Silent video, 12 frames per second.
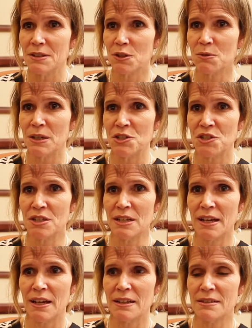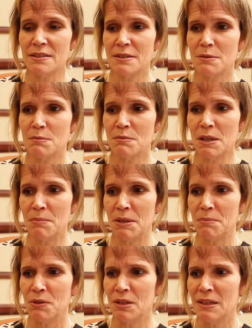there's a question asked by
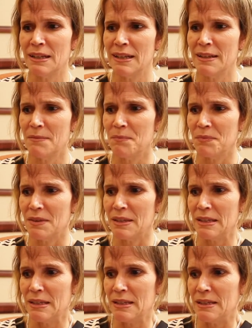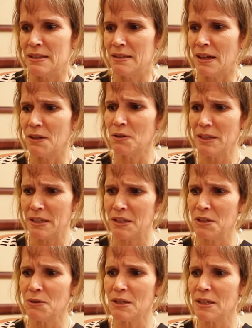people, not only in
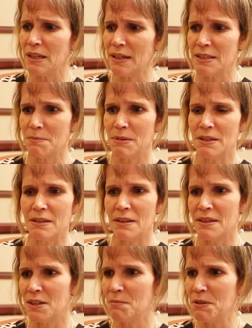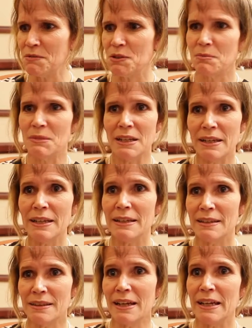a yoga class, but in a therapy room,
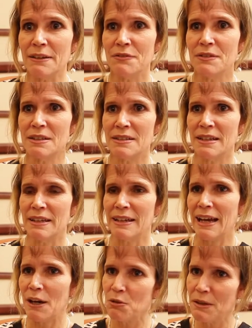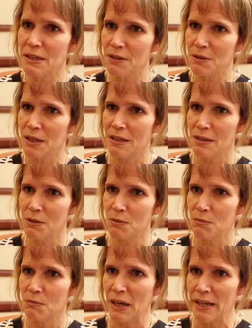in life, saying, how do I know
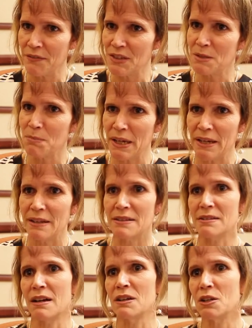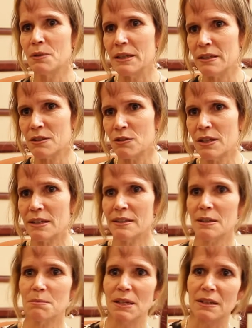I have this pain, it's ongoing, a chronic
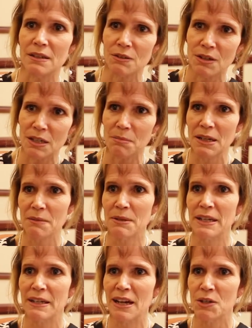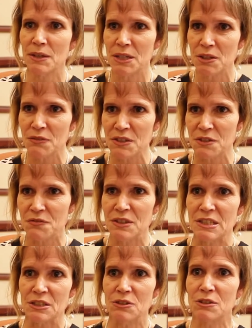neck pain, a chronic back pain? How do I know if it's
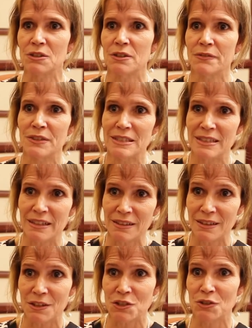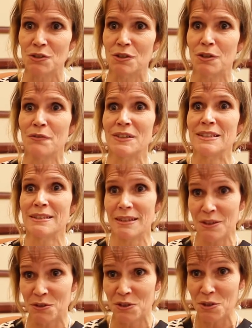physical, or if it's psychological, or if it's
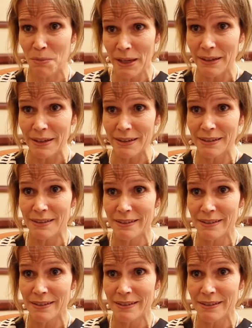psychosomatic?